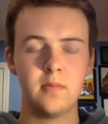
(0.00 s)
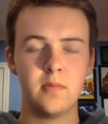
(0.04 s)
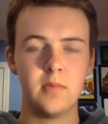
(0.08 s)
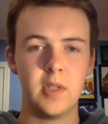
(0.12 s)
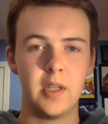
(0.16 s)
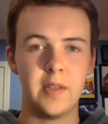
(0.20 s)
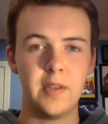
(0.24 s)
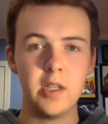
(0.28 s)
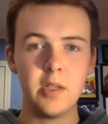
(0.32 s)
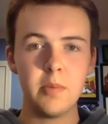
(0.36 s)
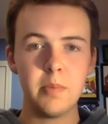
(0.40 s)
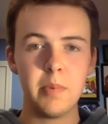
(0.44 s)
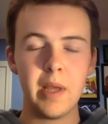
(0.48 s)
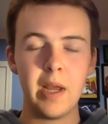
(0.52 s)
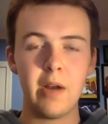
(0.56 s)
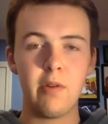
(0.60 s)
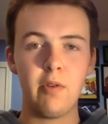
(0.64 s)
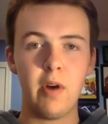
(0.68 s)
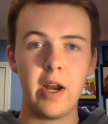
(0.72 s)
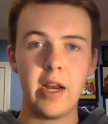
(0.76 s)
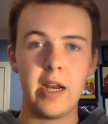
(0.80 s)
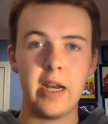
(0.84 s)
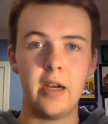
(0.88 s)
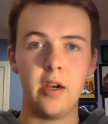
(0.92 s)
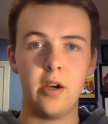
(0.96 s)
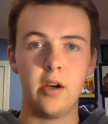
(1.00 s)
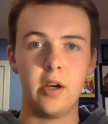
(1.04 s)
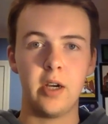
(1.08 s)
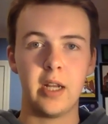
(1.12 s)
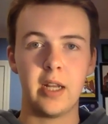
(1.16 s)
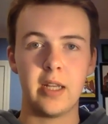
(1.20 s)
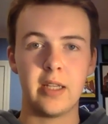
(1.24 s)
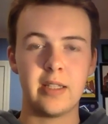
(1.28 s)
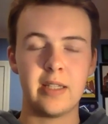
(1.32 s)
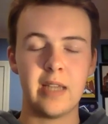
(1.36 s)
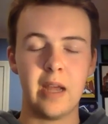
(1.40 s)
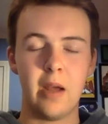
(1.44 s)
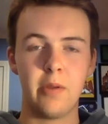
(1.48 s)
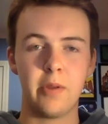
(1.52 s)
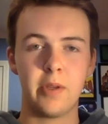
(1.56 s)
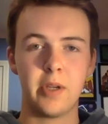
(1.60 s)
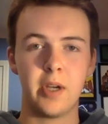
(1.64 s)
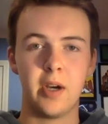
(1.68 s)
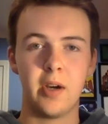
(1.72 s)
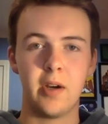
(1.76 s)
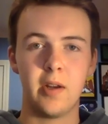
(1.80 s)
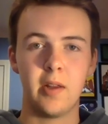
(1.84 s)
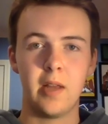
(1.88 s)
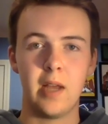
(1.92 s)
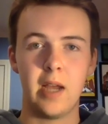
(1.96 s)
In this play right here against South
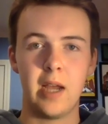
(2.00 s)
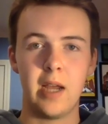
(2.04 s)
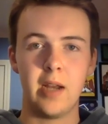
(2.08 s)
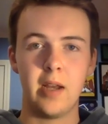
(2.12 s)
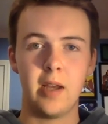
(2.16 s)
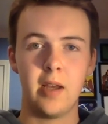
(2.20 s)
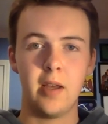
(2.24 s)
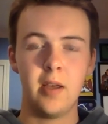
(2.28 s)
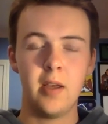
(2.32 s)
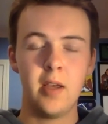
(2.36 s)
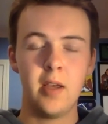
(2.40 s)
Carolina,